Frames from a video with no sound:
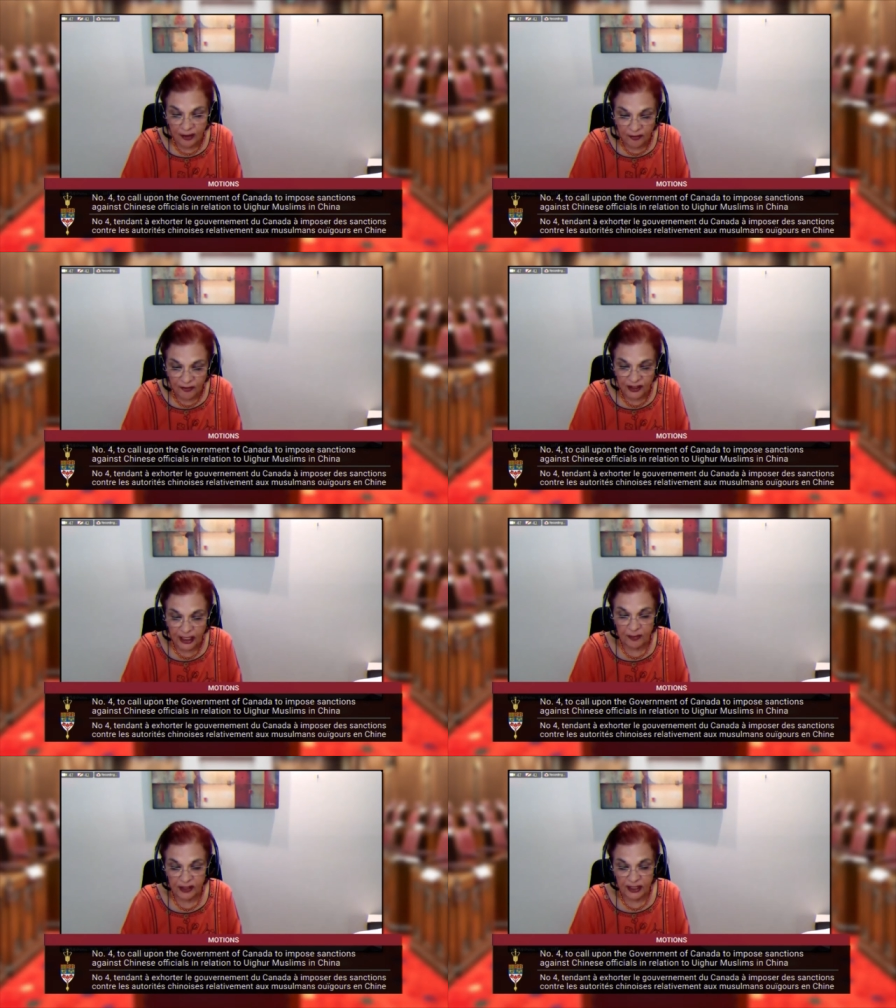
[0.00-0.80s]

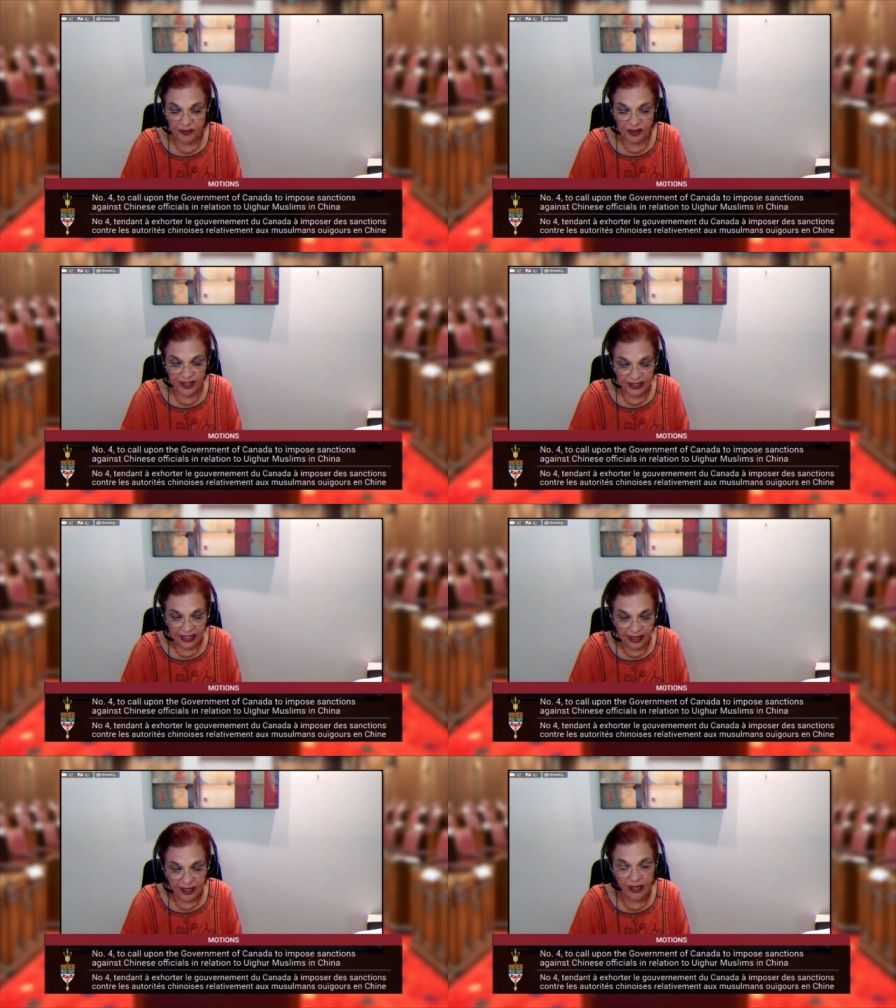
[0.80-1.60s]
unforgettable
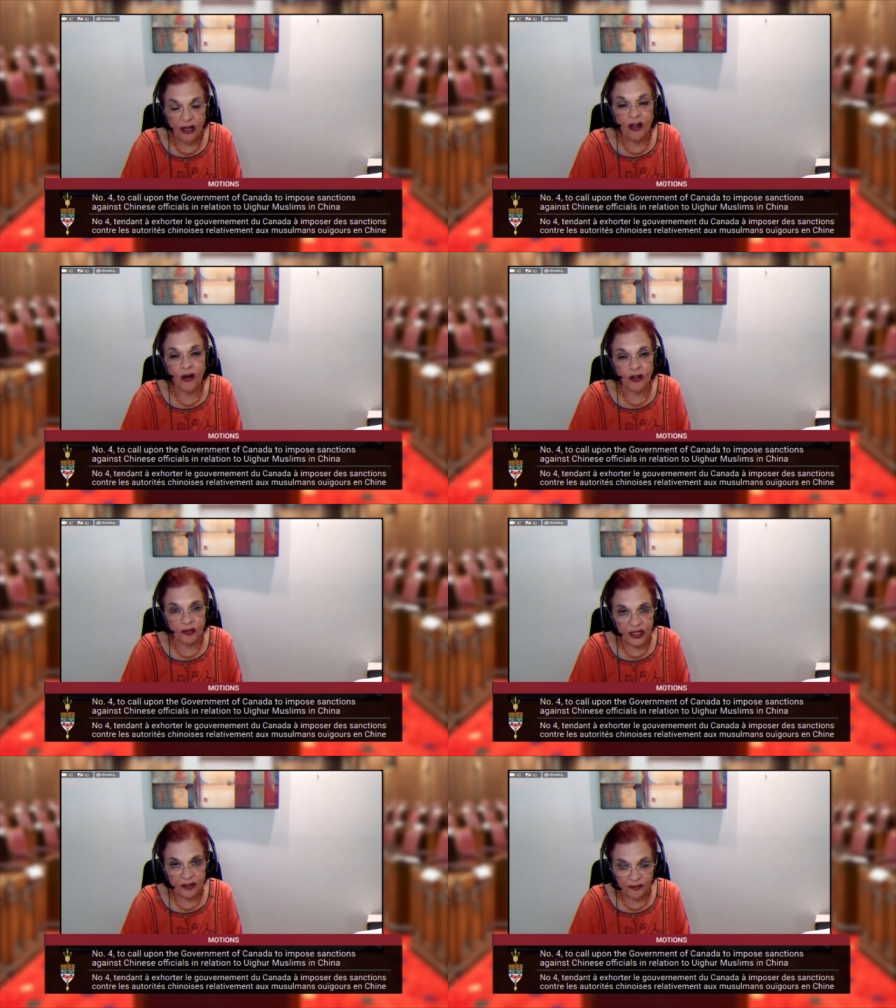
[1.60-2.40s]
scar on
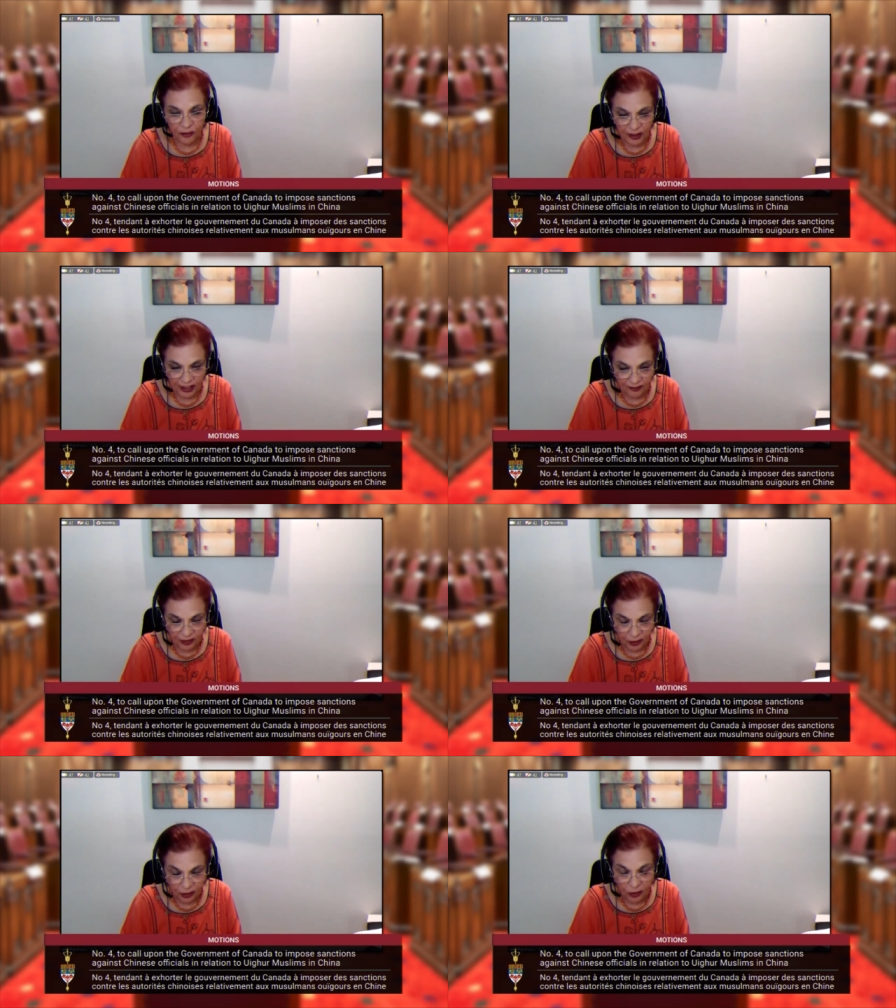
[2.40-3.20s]
me
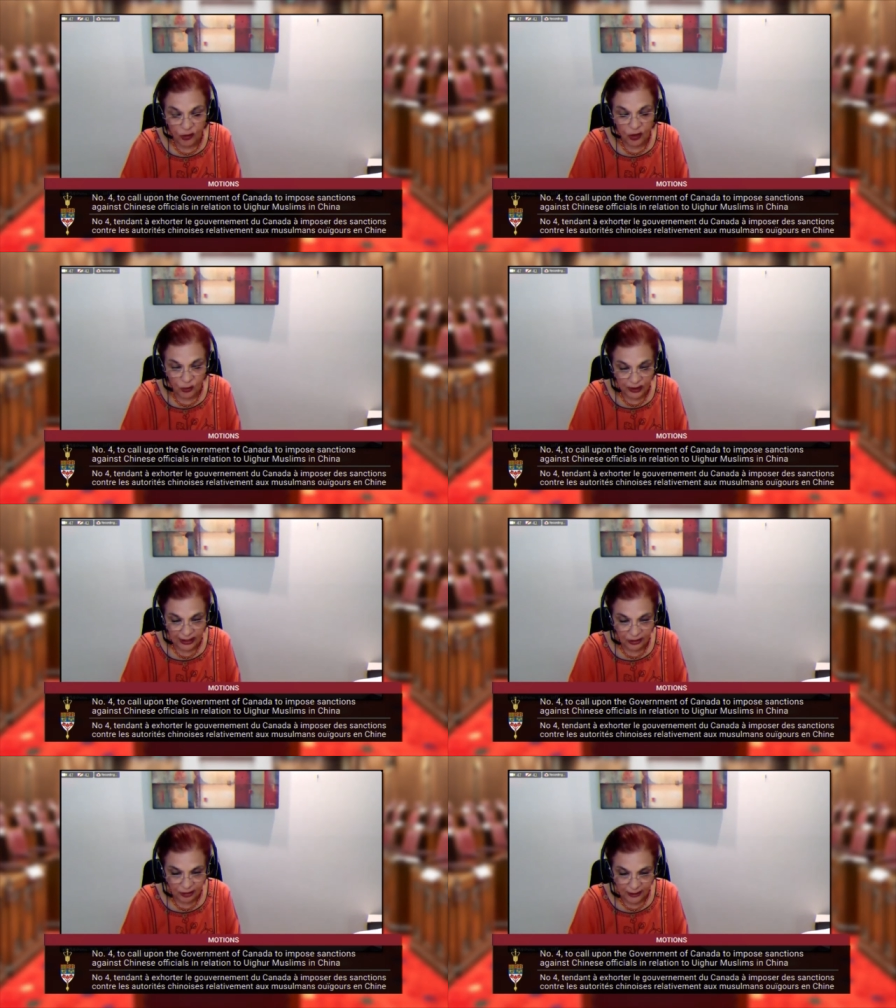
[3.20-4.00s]
forever." Close
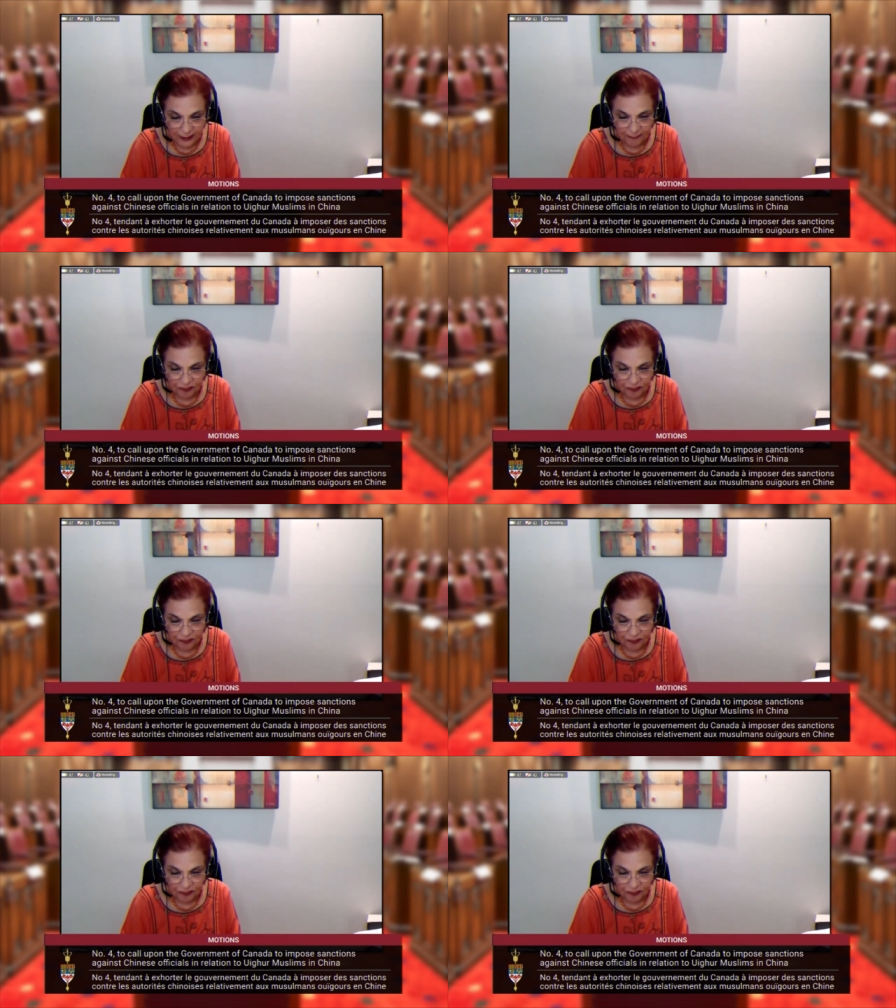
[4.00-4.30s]
quotations.